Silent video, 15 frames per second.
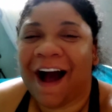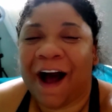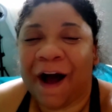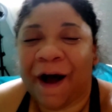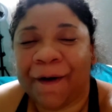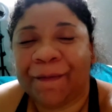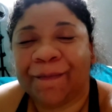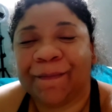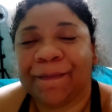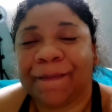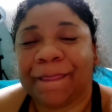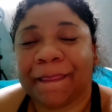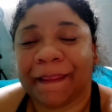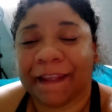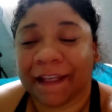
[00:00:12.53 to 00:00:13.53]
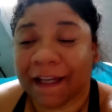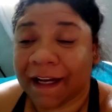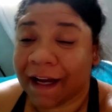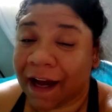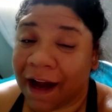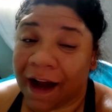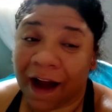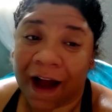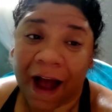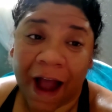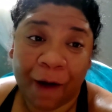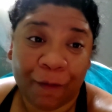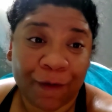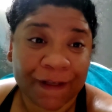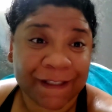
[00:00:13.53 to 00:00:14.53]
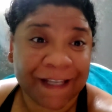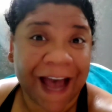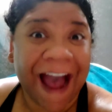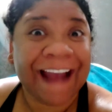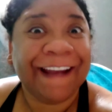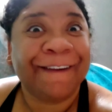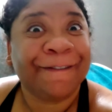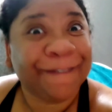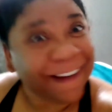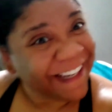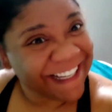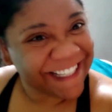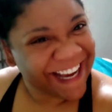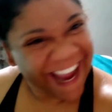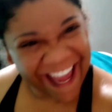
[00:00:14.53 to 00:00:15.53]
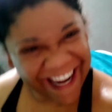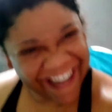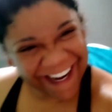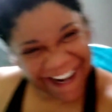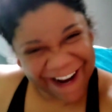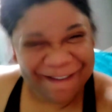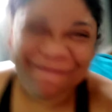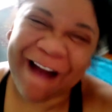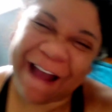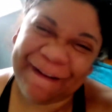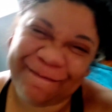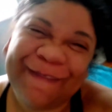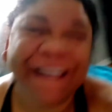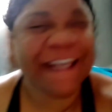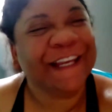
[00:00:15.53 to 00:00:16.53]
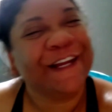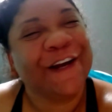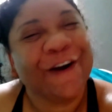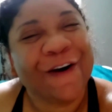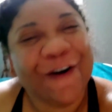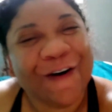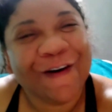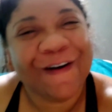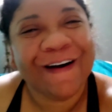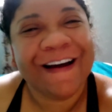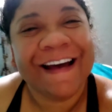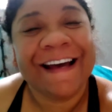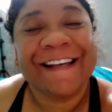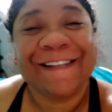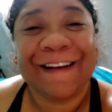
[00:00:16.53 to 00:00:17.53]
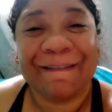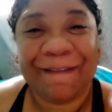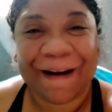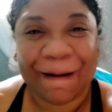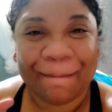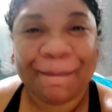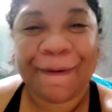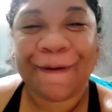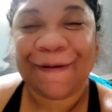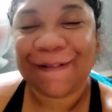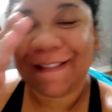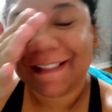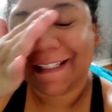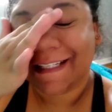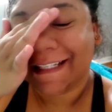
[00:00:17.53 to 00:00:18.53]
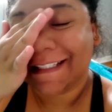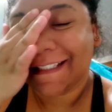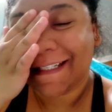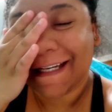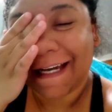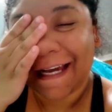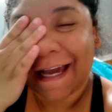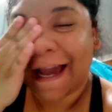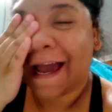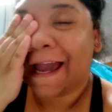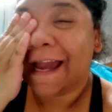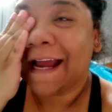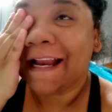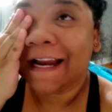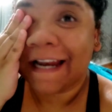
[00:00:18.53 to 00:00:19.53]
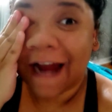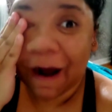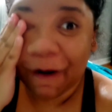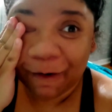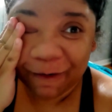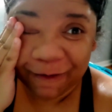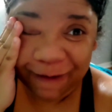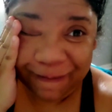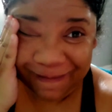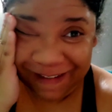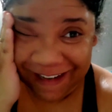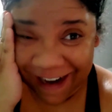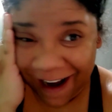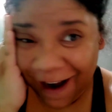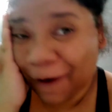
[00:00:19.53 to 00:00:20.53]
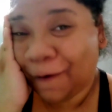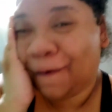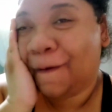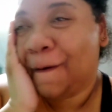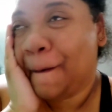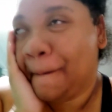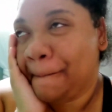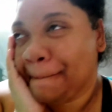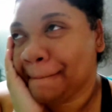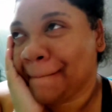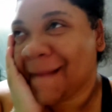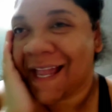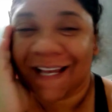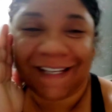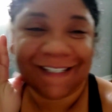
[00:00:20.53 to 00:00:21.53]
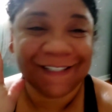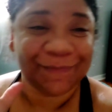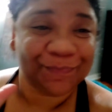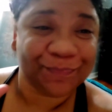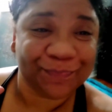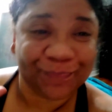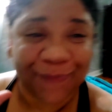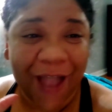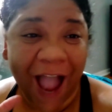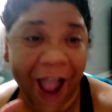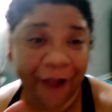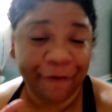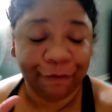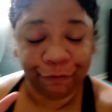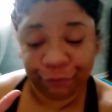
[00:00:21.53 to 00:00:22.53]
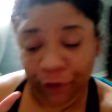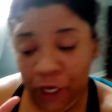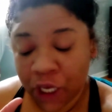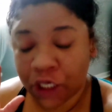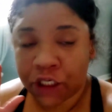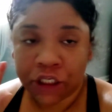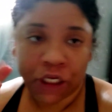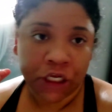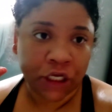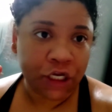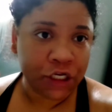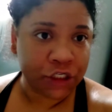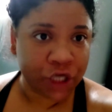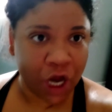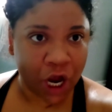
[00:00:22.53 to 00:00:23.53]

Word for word: um, I was I finished editing my video, so I'm gonna post it in an hour from now. I finished,